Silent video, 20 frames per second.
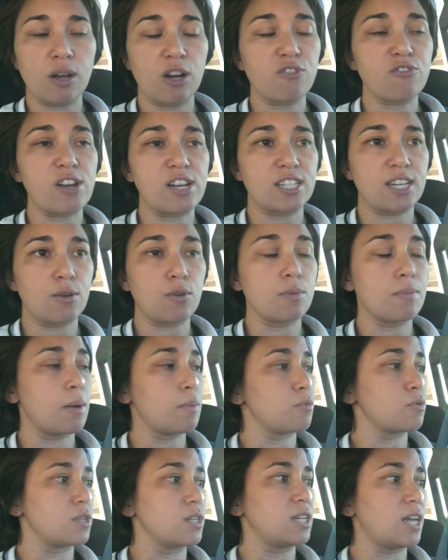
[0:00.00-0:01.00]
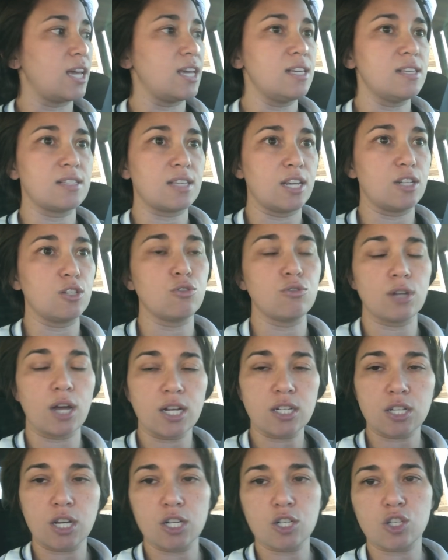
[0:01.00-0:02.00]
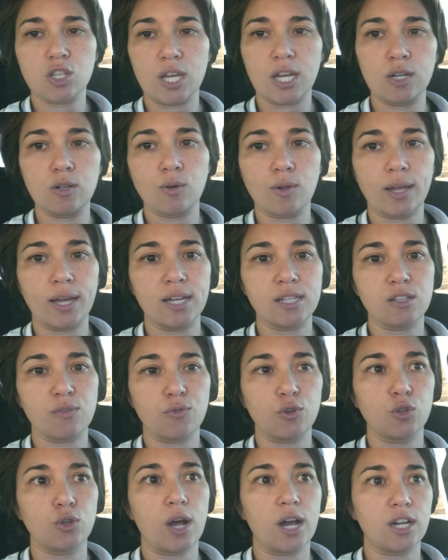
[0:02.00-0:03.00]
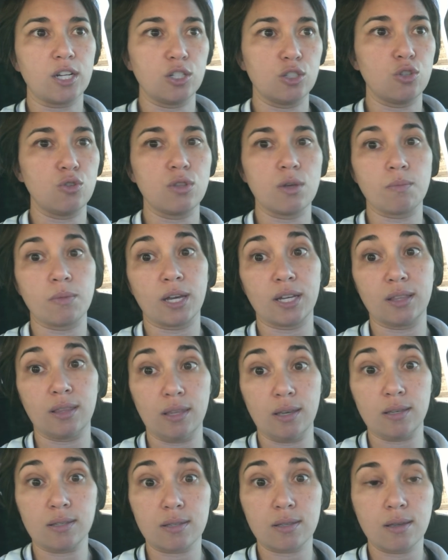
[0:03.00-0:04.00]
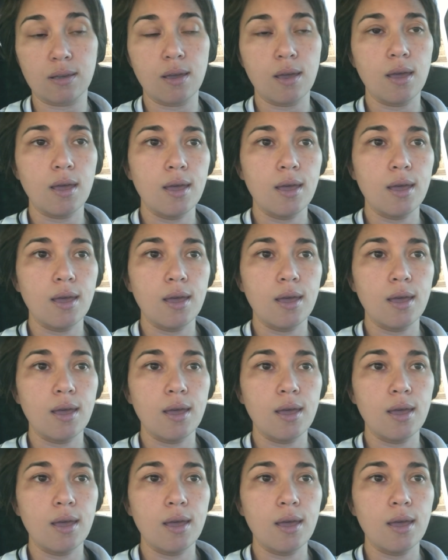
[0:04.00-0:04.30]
Matter of fact, I remember the day he said, do not touch the anal glands if you're not going to do them like this.